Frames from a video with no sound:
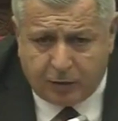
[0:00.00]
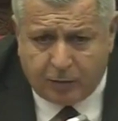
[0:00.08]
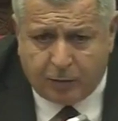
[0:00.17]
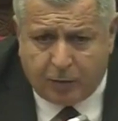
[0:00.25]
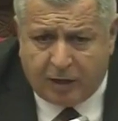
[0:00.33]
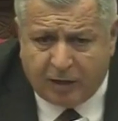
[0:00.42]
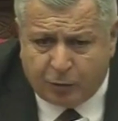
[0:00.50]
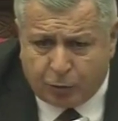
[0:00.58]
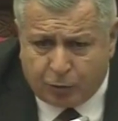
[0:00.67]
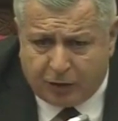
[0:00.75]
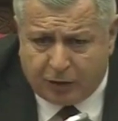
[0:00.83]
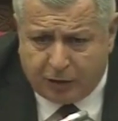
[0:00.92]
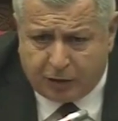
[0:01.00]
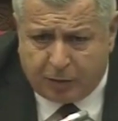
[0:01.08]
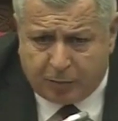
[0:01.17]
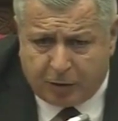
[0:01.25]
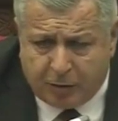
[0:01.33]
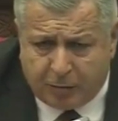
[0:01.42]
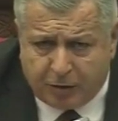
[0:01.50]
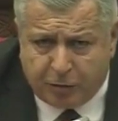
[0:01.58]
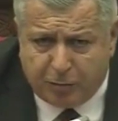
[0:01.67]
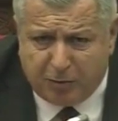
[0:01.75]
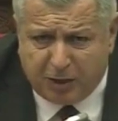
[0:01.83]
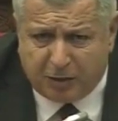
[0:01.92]
And in the current
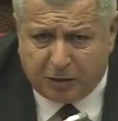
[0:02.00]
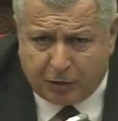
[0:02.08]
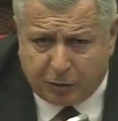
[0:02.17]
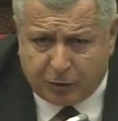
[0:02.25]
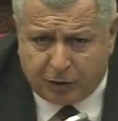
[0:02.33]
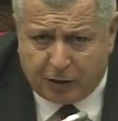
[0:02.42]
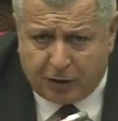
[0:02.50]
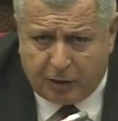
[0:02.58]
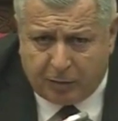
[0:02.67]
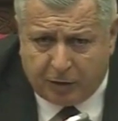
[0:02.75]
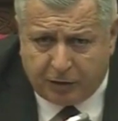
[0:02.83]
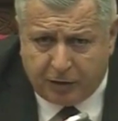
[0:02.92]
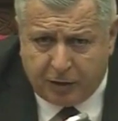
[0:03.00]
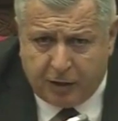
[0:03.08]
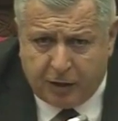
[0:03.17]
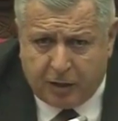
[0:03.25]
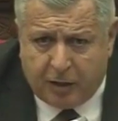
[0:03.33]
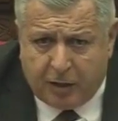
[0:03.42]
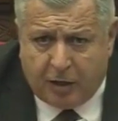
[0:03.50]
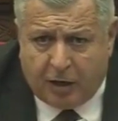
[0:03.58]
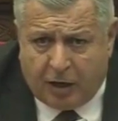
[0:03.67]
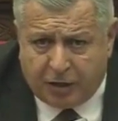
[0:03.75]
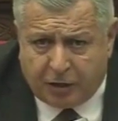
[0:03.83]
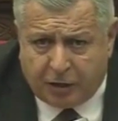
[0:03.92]
conditions, what
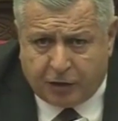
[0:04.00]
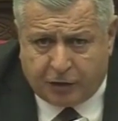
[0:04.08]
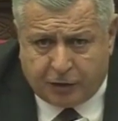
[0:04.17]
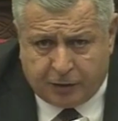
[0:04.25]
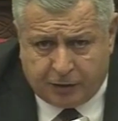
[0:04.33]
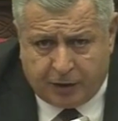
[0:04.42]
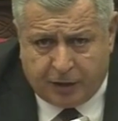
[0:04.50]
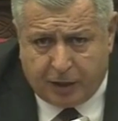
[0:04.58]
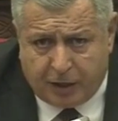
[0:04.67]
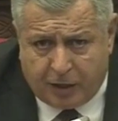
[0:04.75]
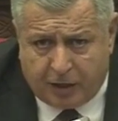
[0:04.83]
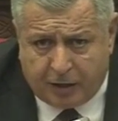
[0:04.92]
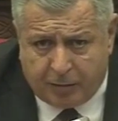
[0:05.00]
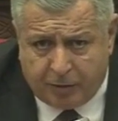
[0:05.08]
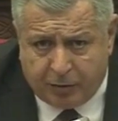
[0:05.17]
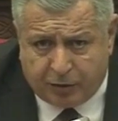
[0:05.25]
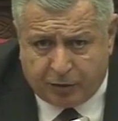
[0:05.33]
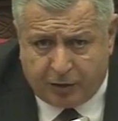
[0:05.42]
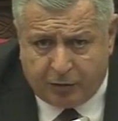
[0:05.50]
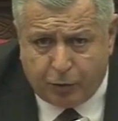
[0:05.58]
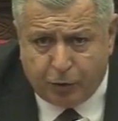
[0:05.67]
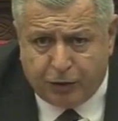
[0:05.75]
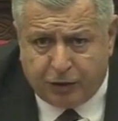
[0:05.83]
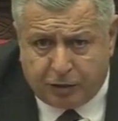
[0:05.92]
bracket
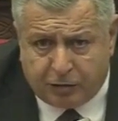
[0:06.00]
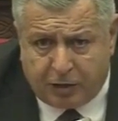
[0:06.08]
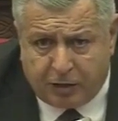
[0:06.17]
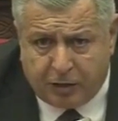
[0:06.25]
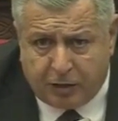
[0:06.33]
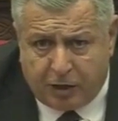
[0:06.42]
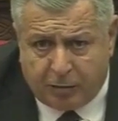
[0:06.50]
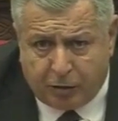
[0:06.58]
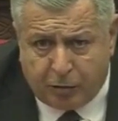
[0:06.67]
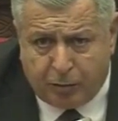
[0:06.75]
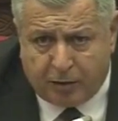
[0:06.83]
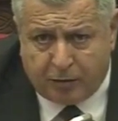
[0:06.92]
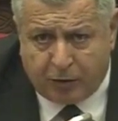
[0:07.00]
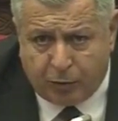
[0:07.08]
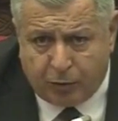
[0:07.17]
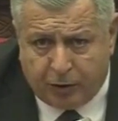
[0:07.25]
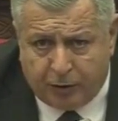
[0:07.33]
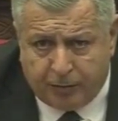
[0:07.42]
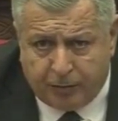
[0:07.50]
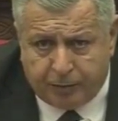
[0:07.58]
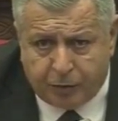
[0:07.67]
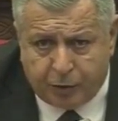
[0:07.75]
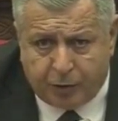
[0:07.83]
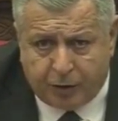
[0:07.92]
of taxes in
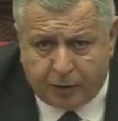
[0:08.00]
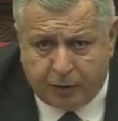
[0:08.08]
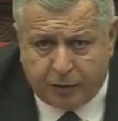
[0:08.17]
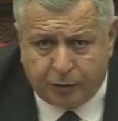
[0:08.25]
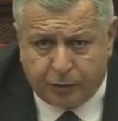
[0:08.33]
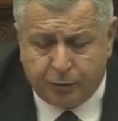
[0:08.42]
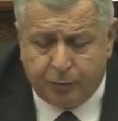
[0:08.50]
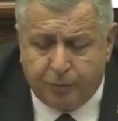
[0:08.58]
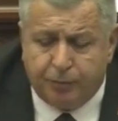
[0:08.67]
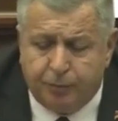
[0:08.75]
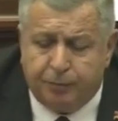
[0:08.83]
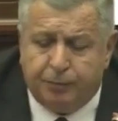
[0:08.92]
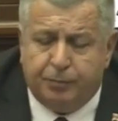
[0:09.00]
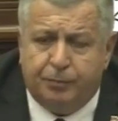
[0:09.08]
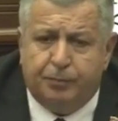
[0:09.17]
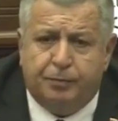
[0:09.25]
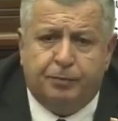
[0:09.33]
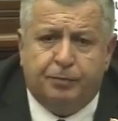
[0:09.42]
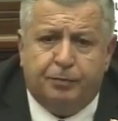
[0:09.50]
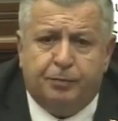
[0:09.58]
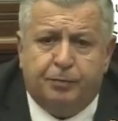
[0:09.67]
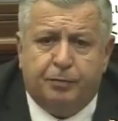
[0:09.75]
GDP do you think would be optimal?